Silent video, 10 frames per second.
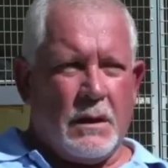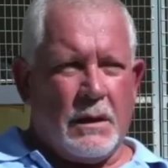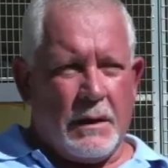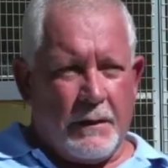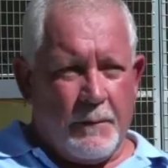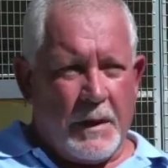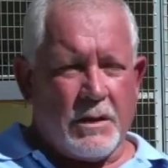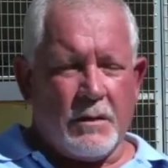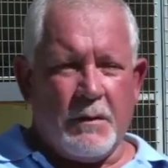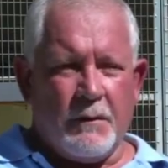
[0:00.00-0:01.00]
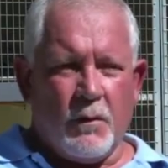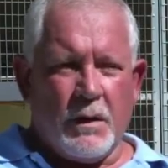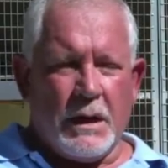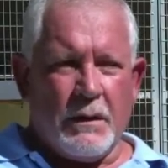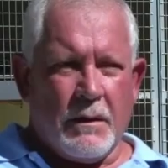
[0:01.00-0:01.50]
I've mentioned
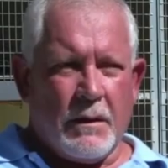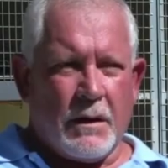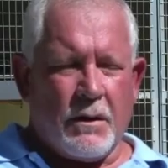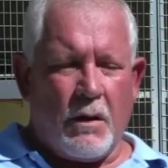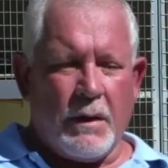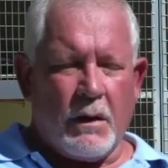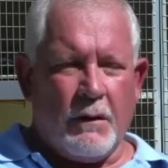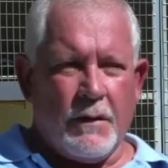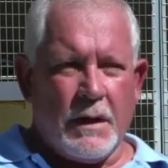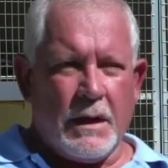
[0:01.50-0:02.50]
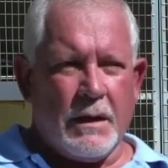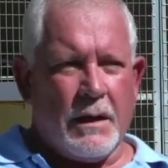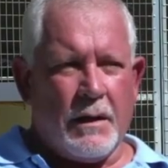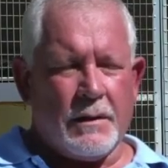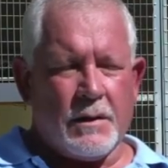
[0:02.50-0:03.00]
before, the growing of the
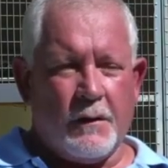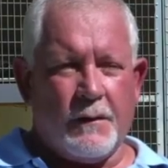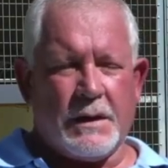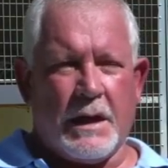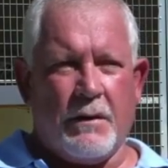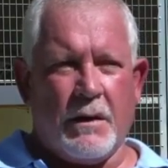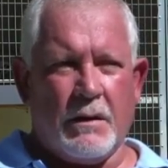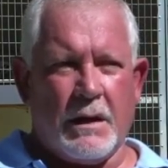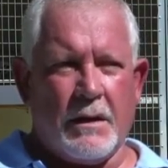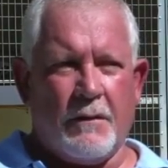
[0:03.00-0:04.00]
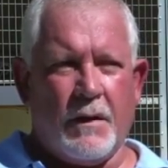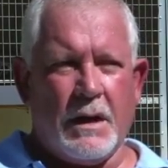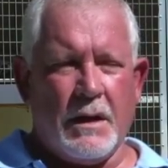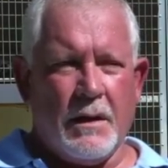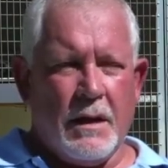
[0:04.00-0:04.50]
surface area and the
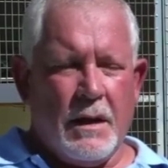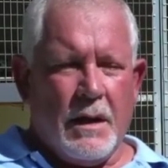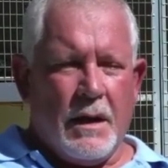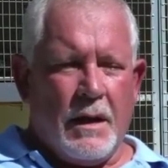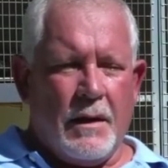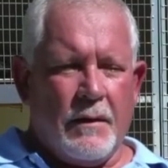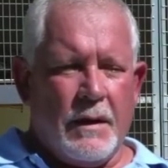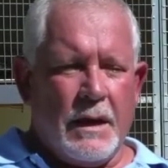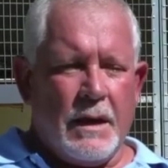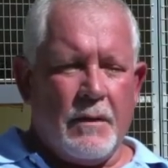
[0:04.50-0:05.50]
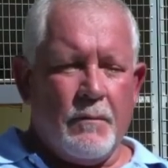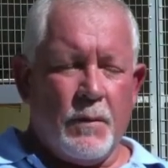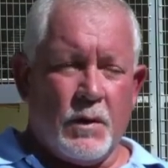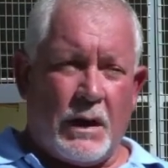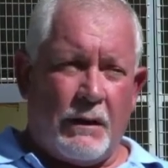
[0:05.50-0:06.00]
villi. The
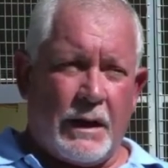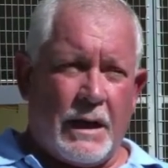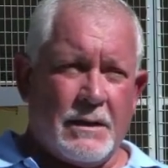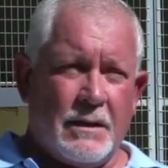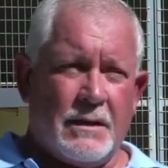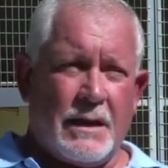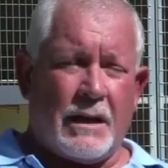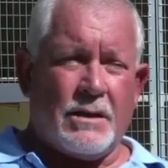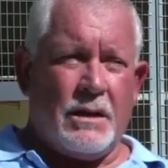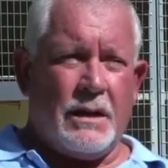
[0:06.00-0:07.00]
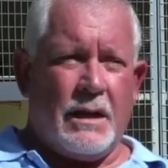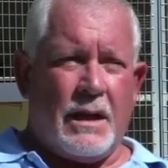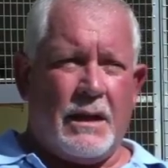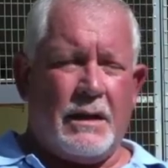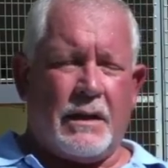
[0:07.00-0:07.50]
butyric acid is actually
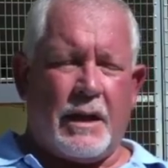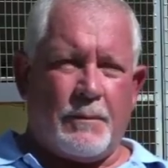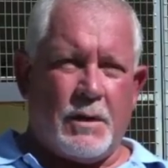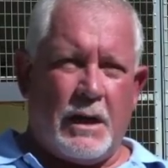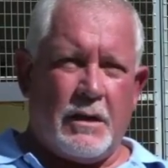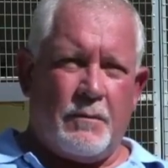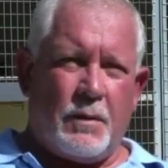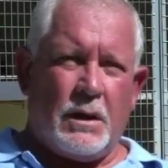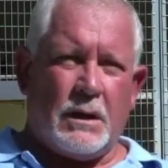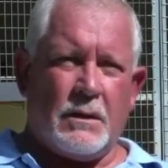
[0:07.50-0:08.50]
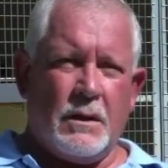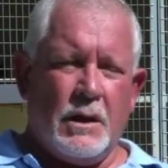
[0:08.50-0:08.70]
an encapsulated product,